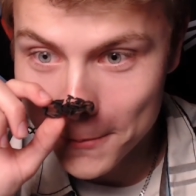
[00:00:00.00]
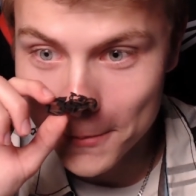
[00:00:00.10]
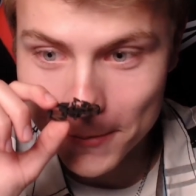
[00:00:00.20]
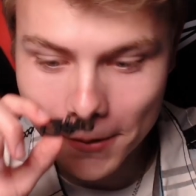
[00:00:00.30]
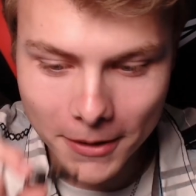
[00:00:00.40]

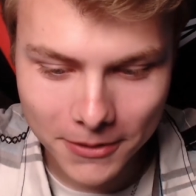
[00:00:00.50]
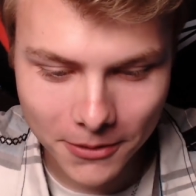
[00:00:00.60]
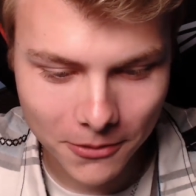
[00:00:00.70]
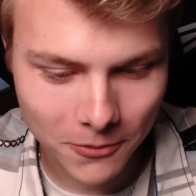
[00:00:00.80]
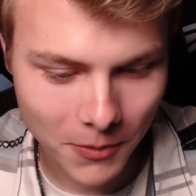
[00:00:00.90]
just like
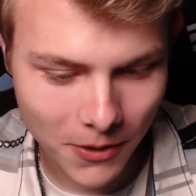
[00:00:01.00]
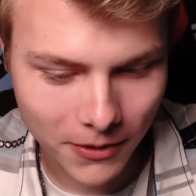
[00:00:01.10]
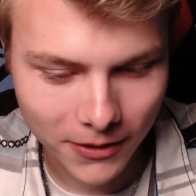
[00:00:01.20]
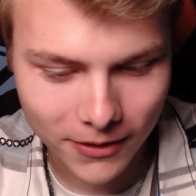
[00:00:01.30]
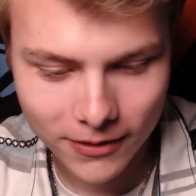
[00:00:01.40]
so small.
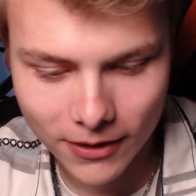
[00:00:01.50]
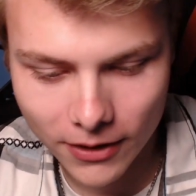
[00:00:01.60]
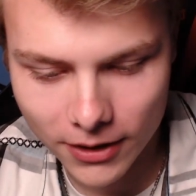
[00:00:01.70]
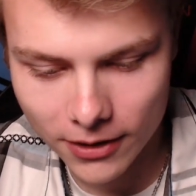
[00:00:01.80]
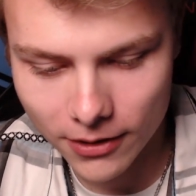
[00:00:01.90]
Here,
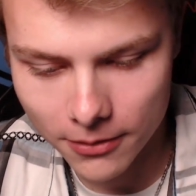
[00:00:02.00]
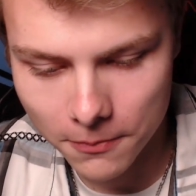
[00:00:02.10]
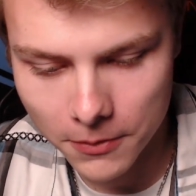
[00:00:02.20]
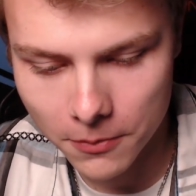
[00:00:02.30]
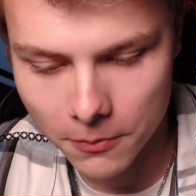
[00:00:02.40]
I'll get a
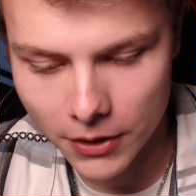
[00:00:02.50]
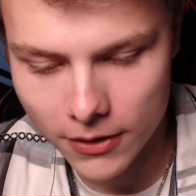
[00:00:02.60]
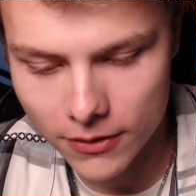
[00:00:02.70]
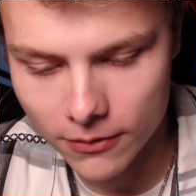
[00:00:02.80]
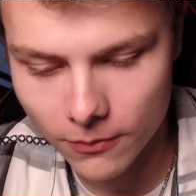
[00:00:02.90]

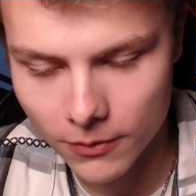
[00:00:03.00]
comparison with